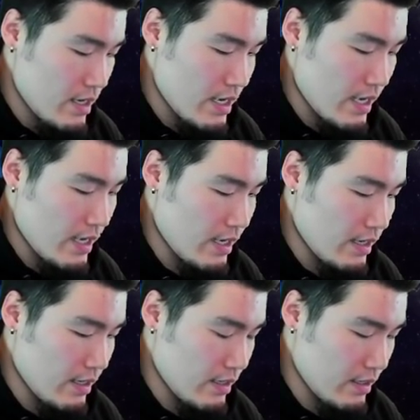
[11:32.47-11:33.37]

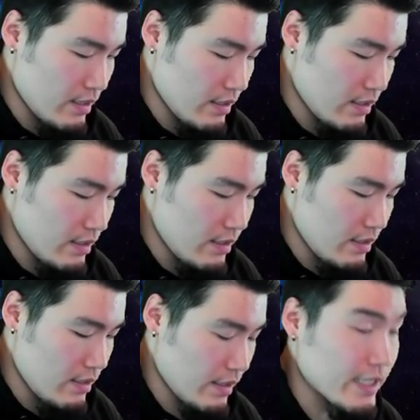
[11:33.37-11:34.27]
And
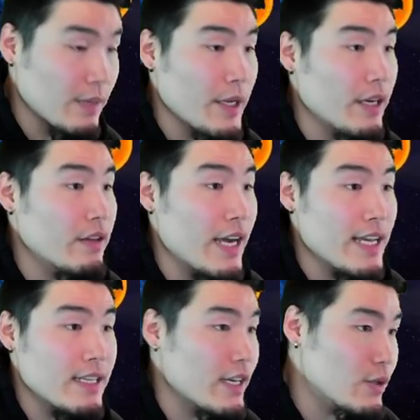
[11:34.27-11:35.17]
that's going to be another
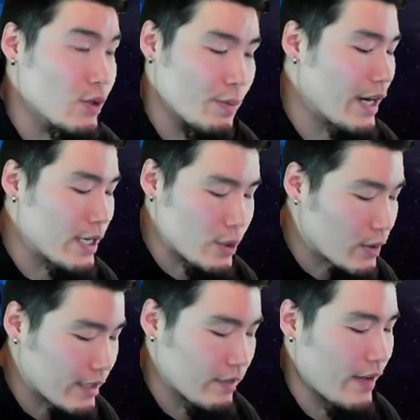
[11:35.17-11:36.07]
18 k super. I do
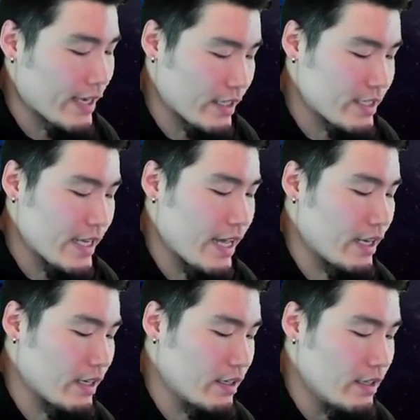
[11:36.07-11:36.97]
like the fact that he's
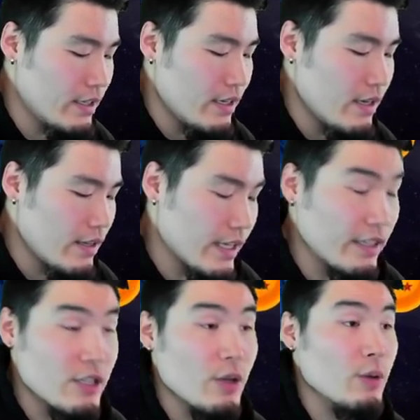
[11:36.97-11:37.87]
getting the
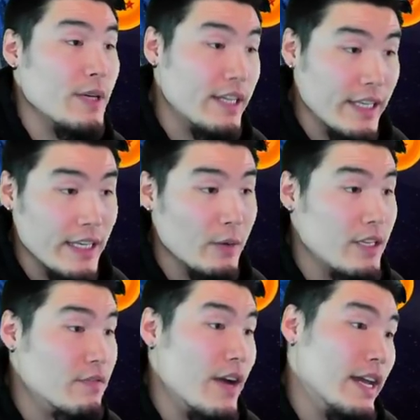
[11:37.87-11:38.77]
additional 3 key when
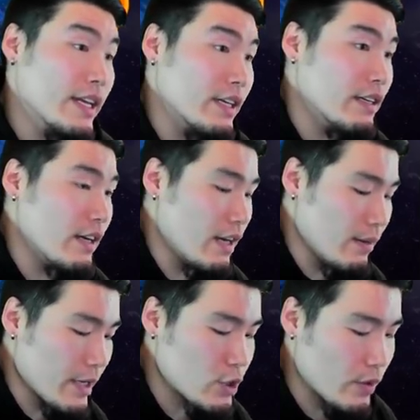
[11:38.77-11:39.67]
he's fighting
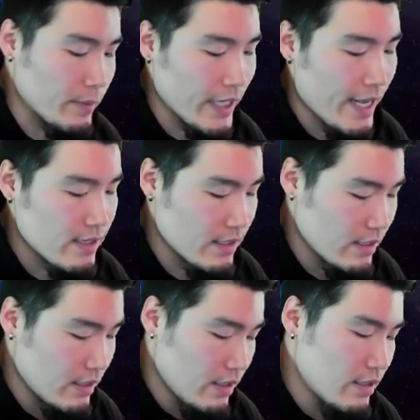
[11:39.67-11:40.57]
um, Extreme Class,
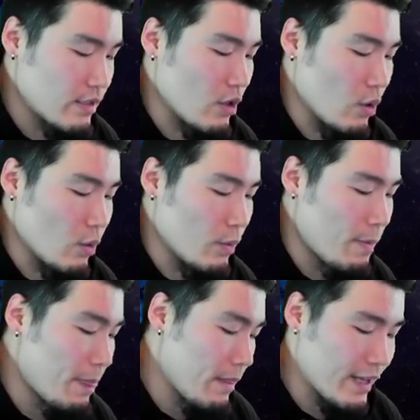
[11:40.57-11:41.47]
so
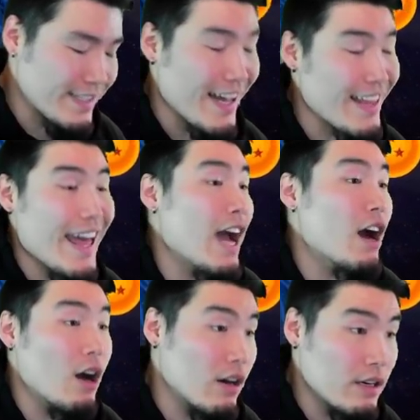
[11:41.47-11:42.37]
it's not that
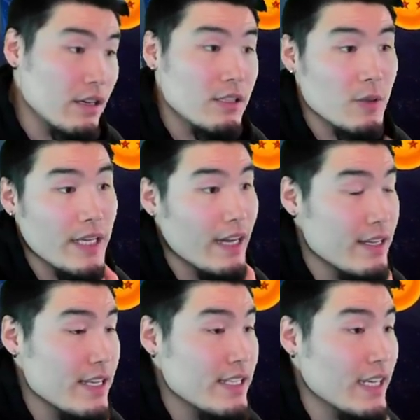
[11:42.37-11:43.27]
hard to get
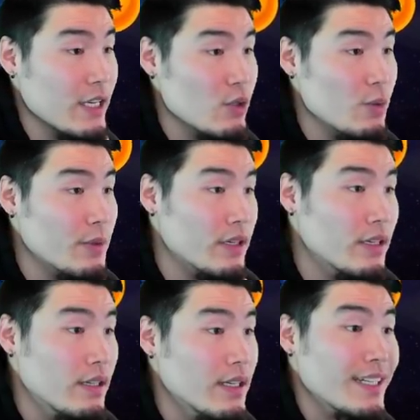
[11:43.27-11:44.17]
his 18 k super
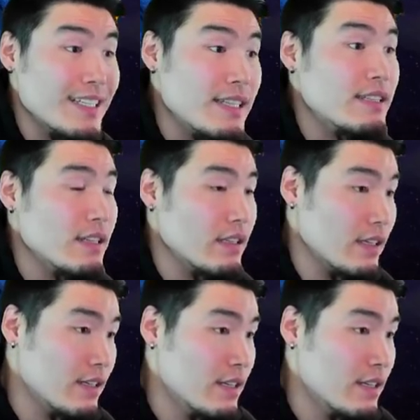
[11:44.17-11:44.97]
consistently.